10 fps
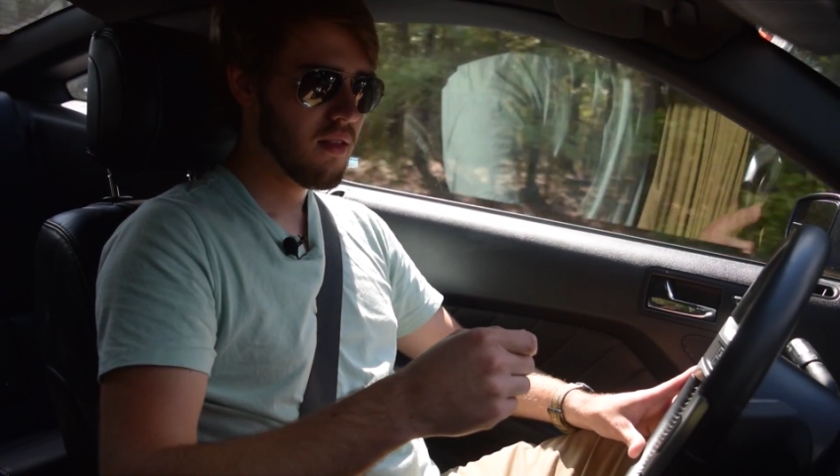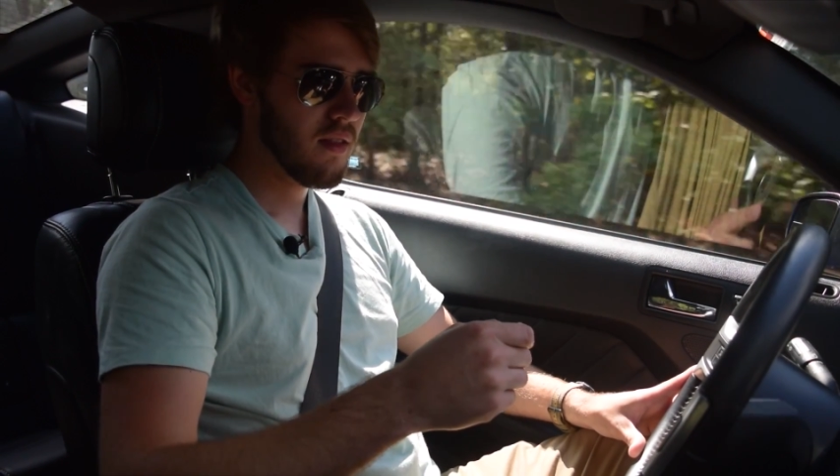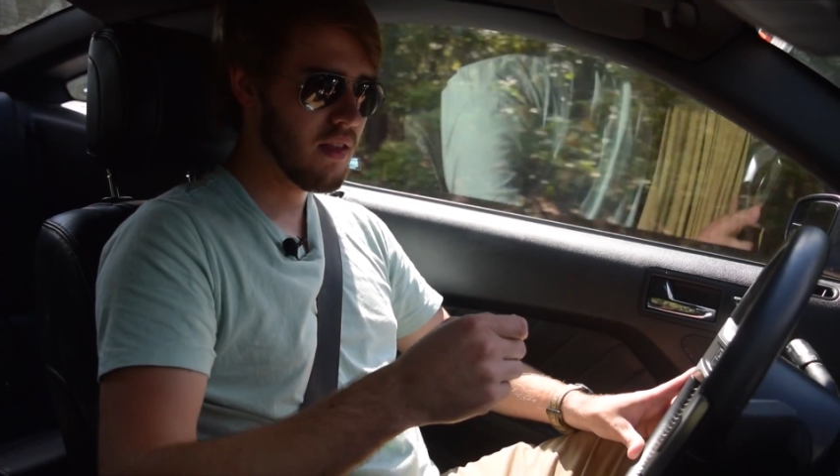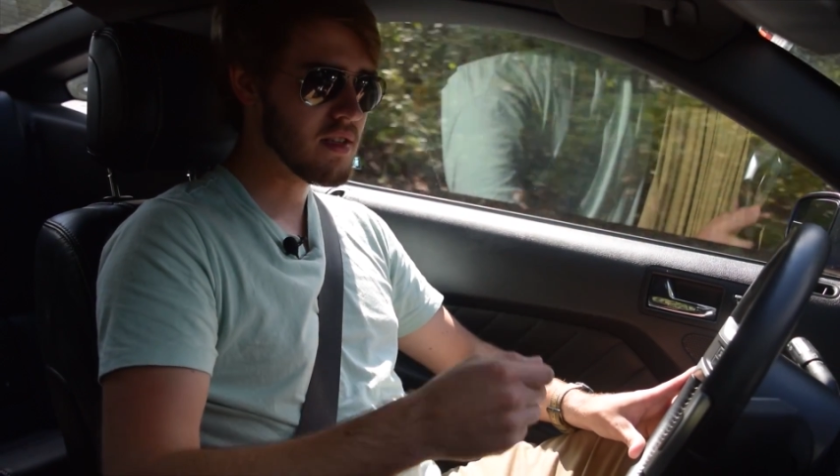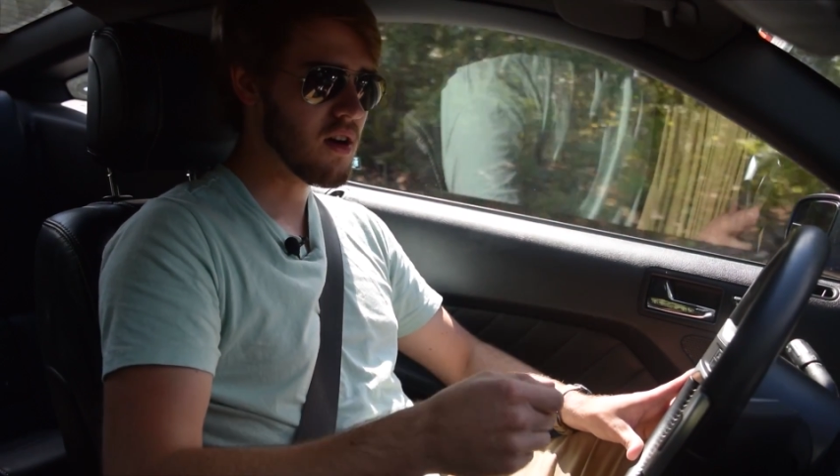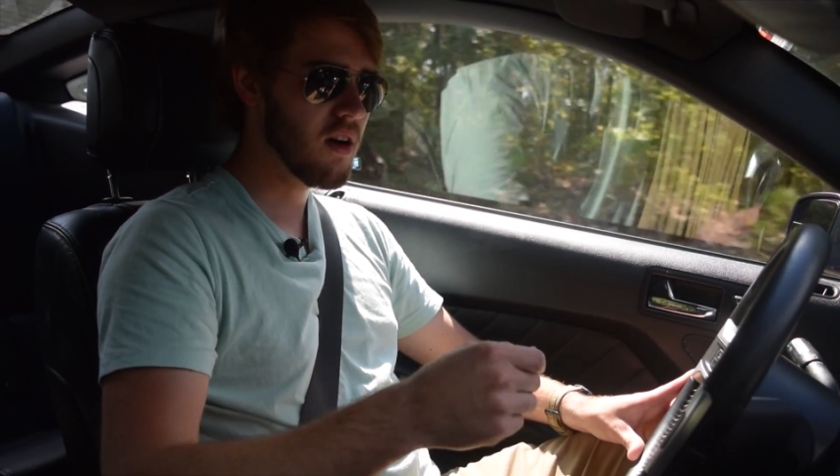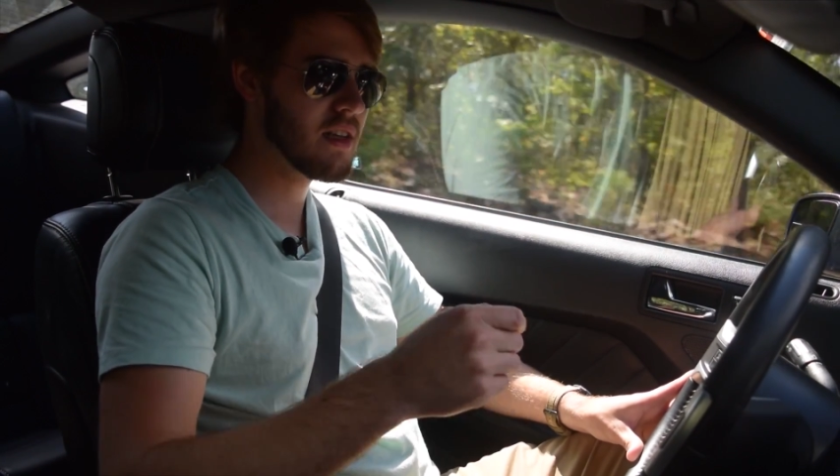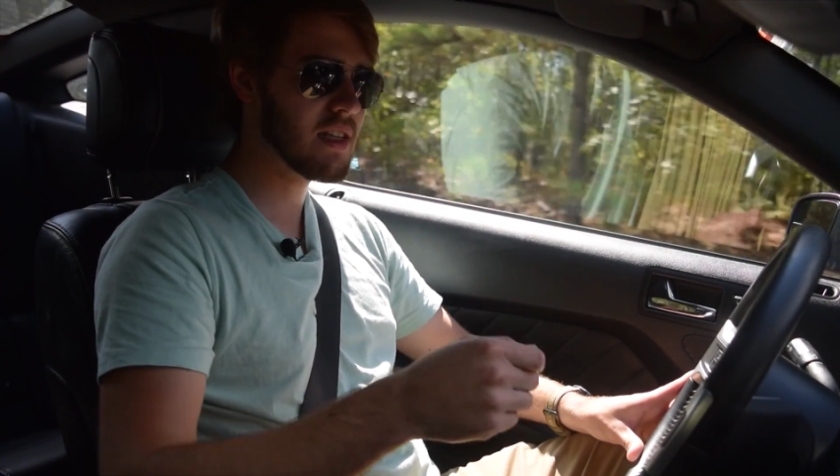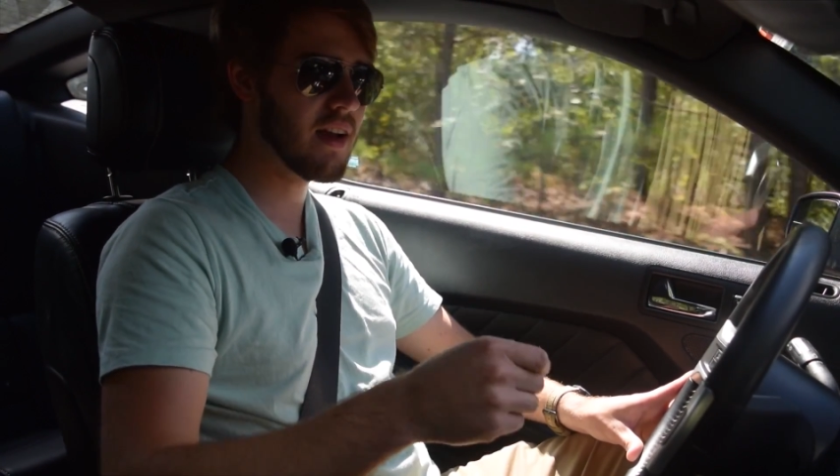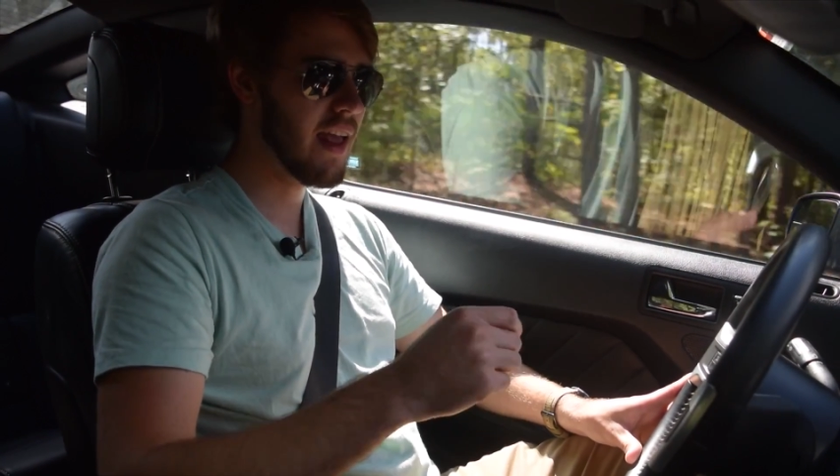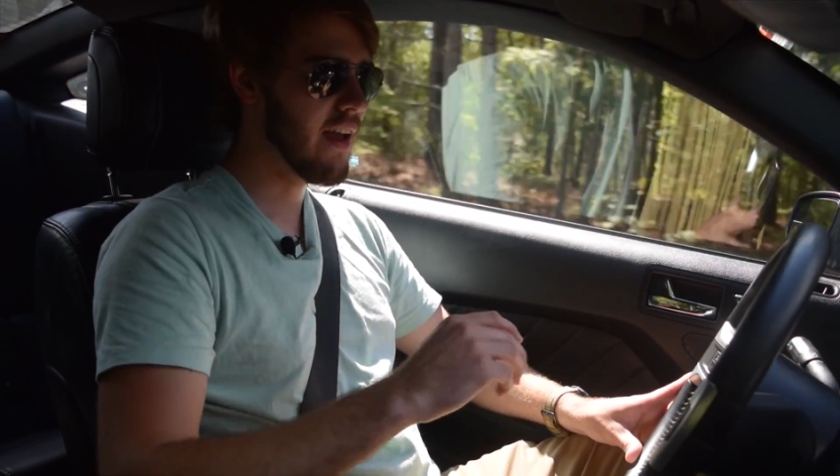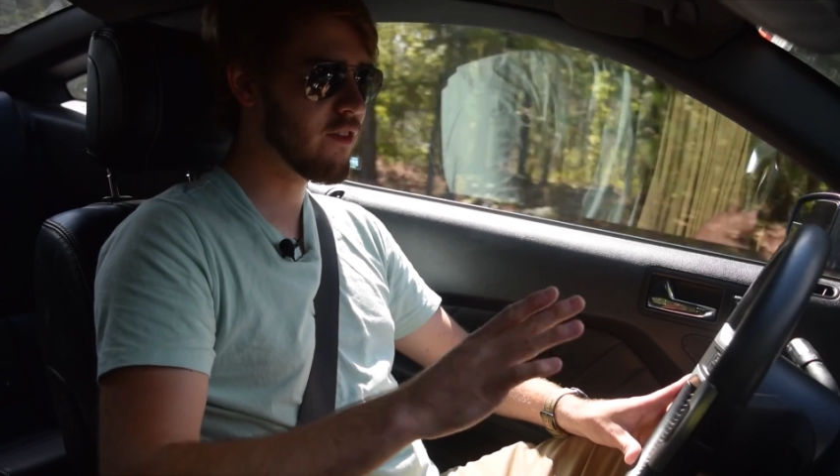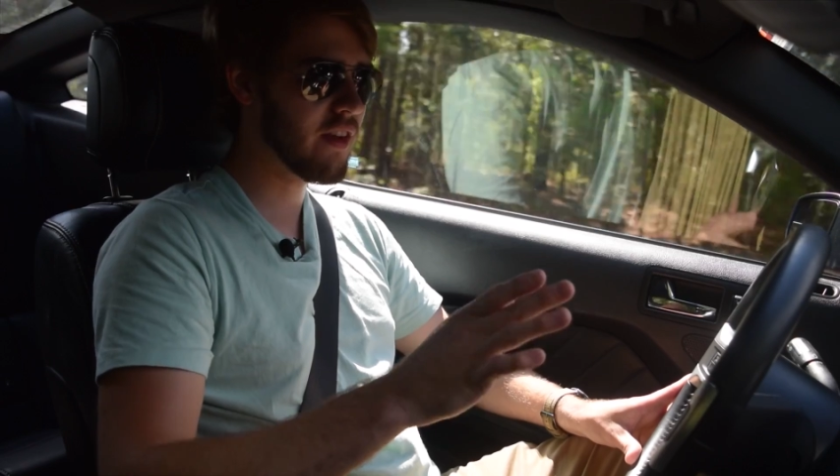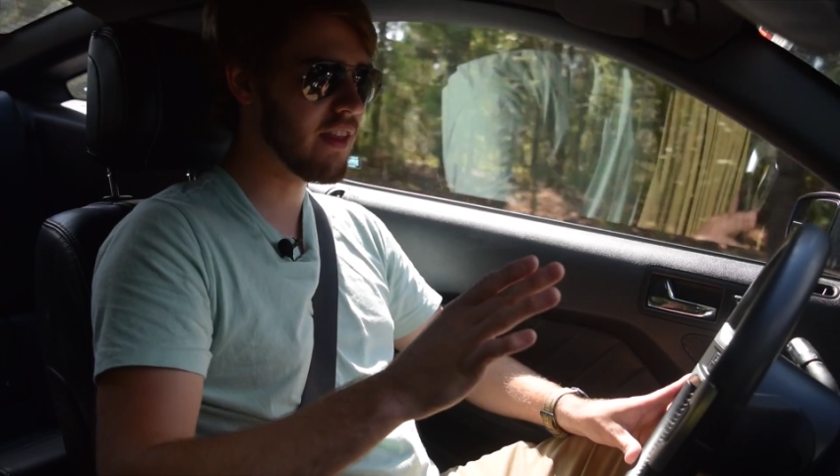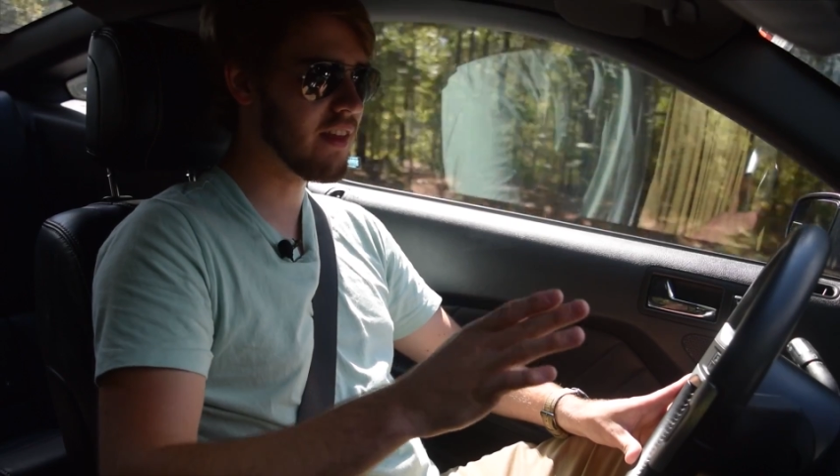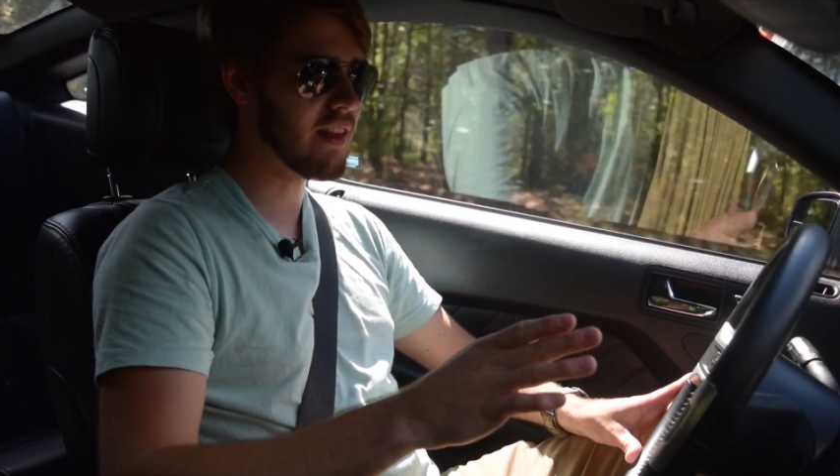this car has done everything